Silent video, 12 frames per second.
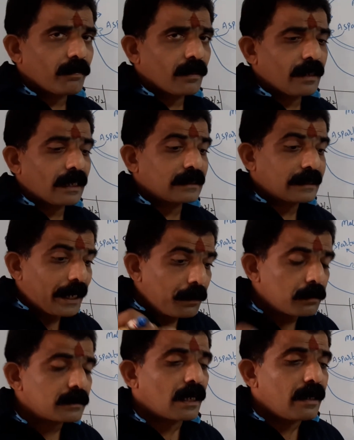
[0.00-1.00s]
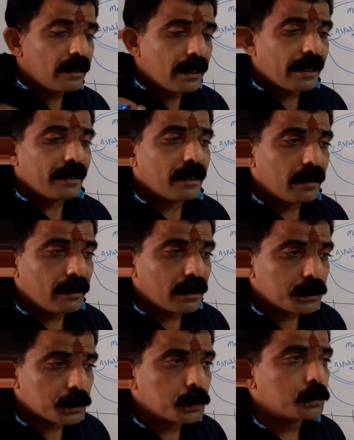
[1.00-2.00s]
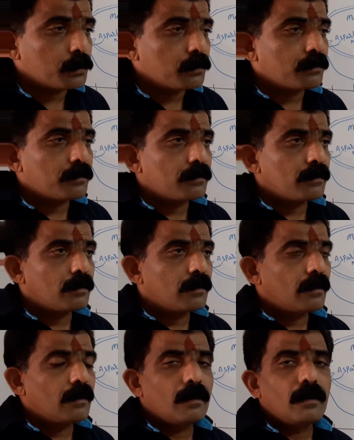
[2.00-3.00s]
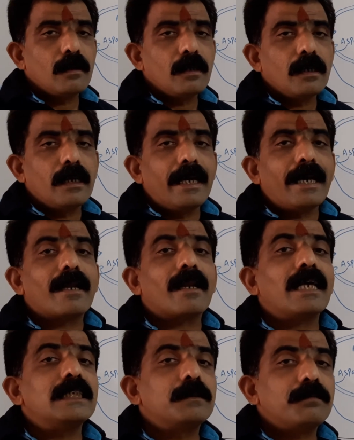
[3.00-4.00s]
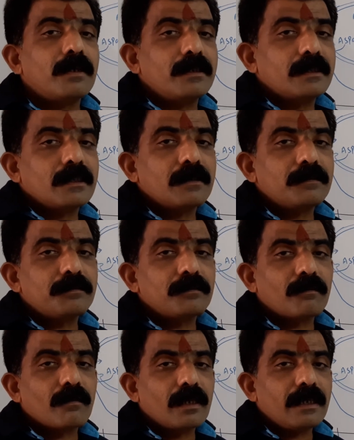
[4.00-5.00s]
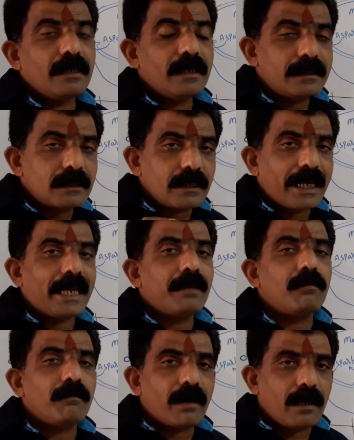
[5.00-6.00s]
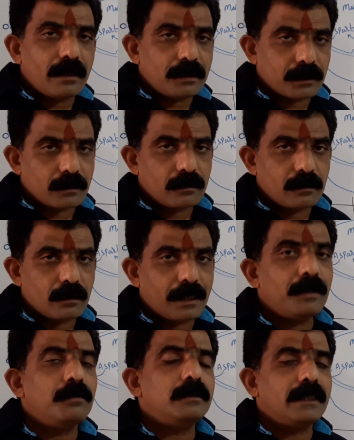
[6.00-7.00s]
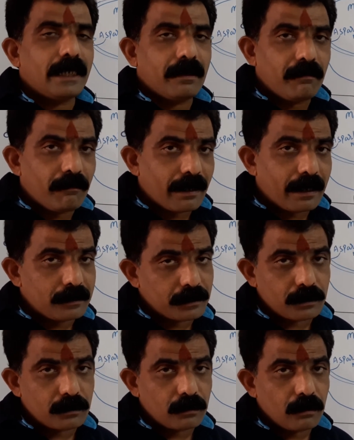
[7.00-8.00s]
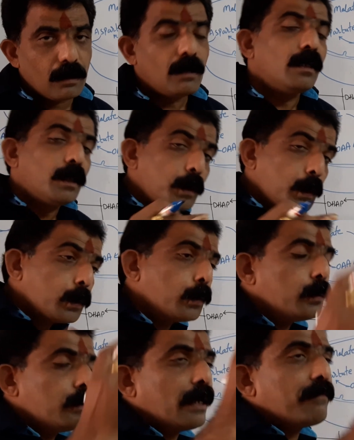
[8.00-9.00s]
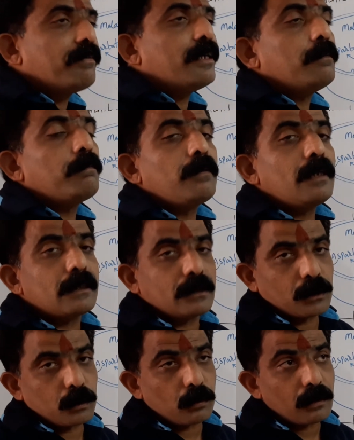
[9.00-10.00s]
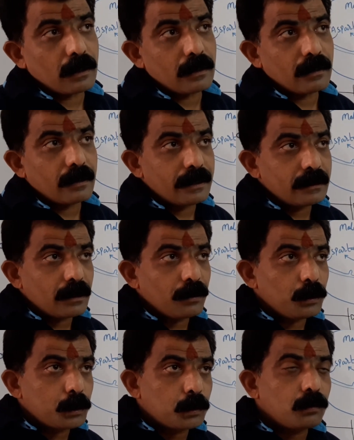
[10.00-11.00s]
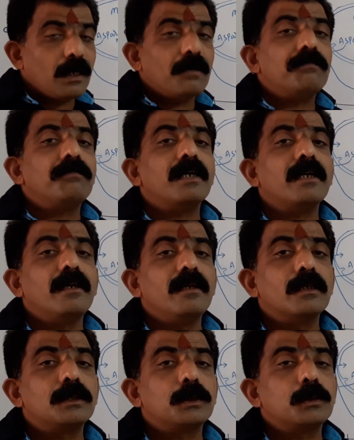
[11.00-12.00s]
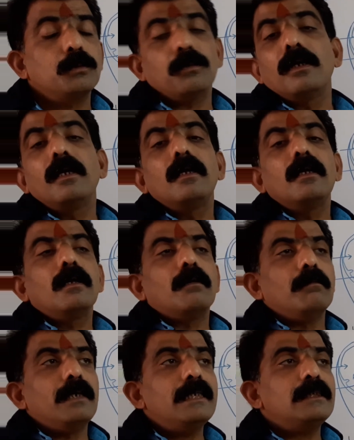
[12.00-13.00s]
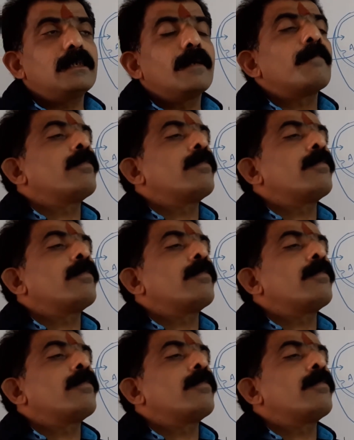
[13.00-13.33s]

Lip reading: the cytosolic NADH2 transfers its equivalents, reducing equivalents to FAD plus so that is reduced to FADH2. Means